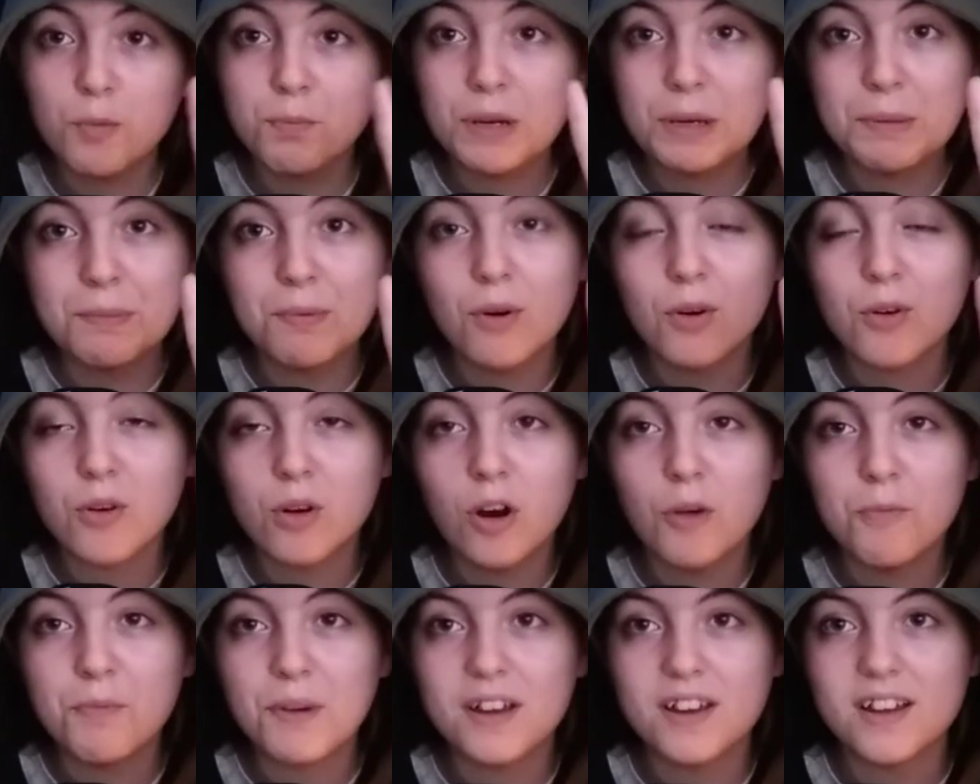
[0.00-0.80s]
people
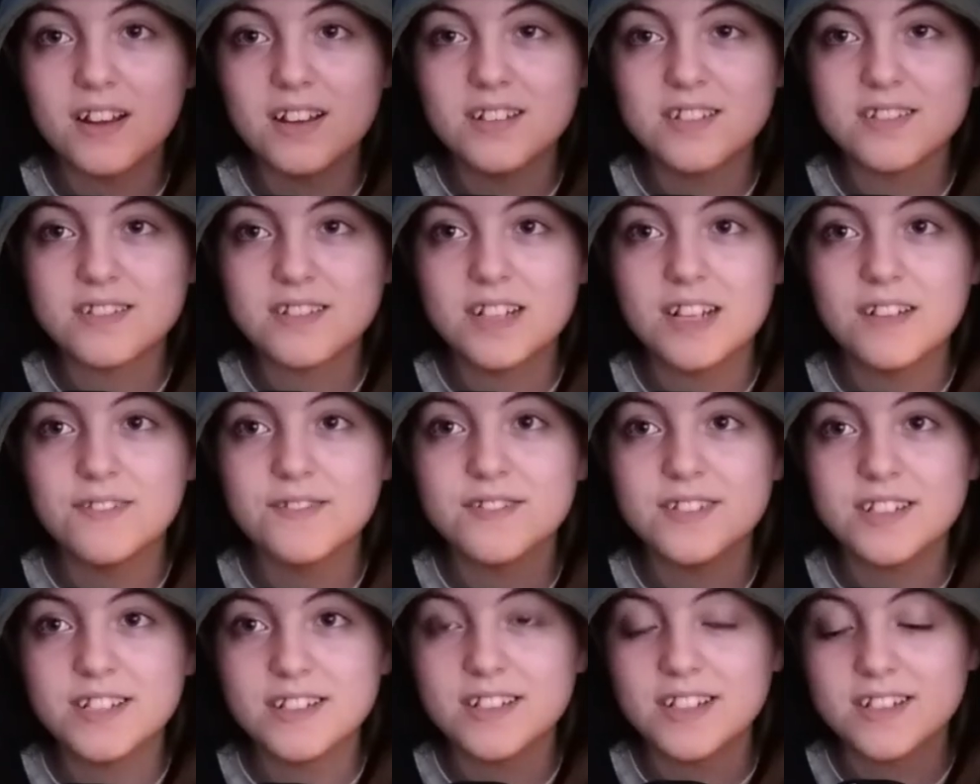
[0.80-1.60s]
copied this, and I've
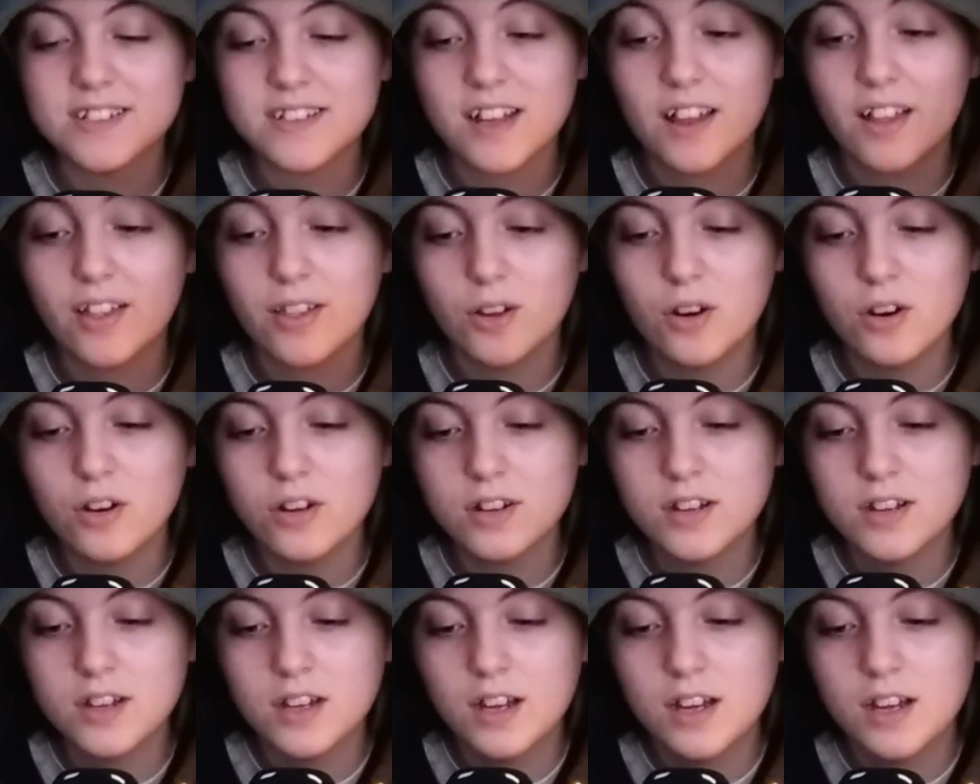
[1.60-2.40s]
seen this a lot.